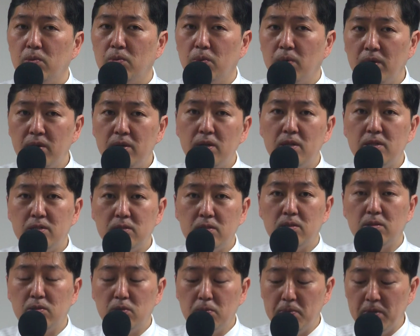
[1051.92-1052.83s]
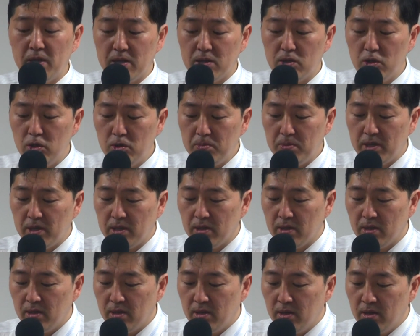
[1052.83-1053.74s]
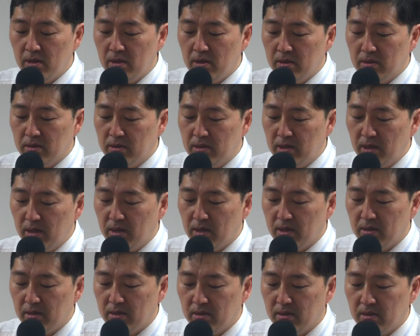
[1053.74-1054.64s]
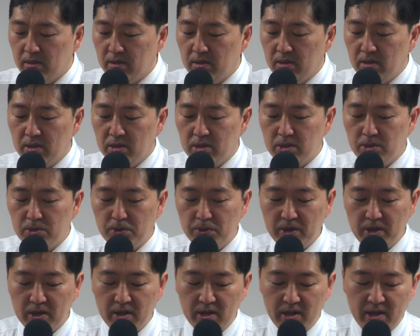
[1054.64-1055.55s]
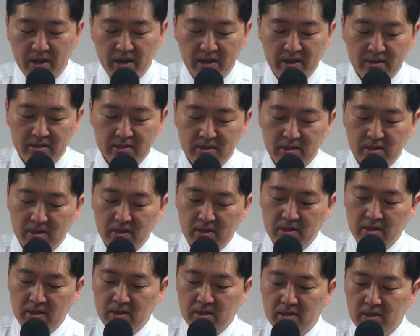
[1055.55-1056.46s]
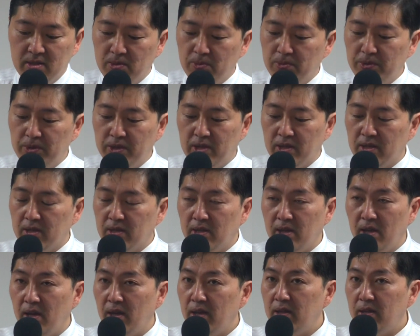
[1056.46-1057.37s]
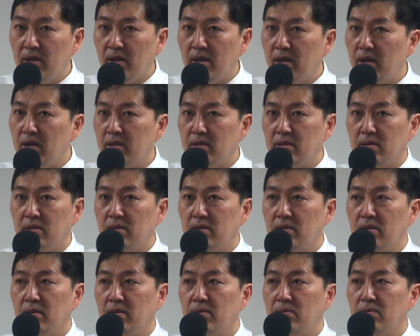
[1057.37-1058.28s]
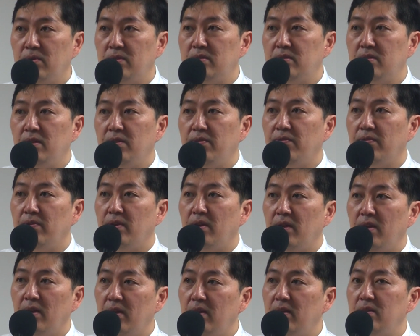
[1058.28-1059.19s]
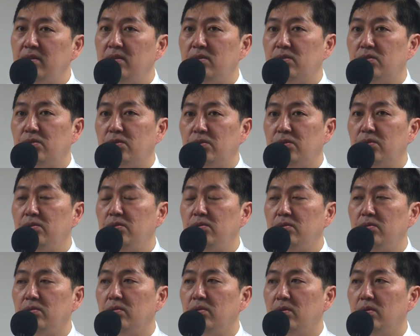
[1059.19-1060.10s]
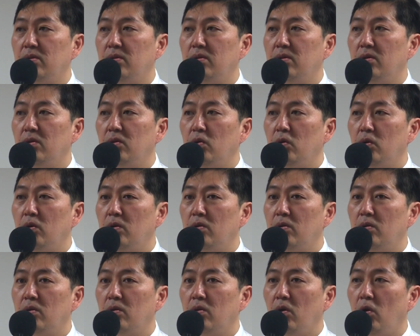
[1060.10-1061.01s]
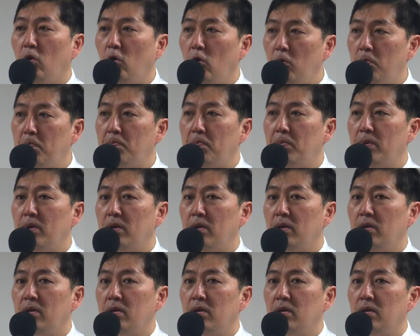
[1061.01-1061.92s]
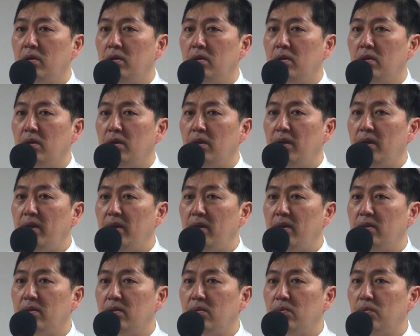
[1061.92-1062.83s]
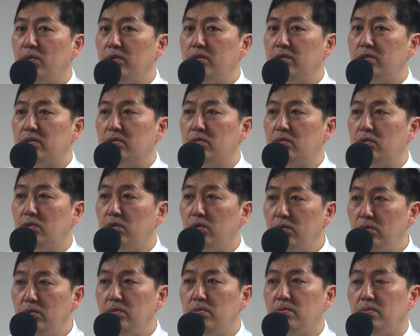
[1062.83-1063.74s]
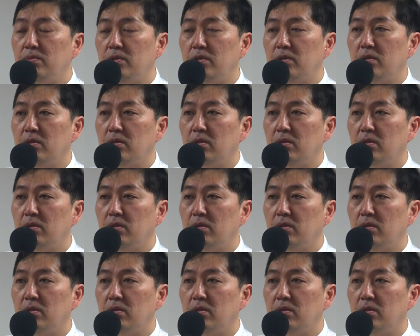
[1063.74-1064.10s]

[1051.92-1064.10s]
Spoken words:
What is to be a human? Then you realize that we cannot receive any true hope and we're just doomed.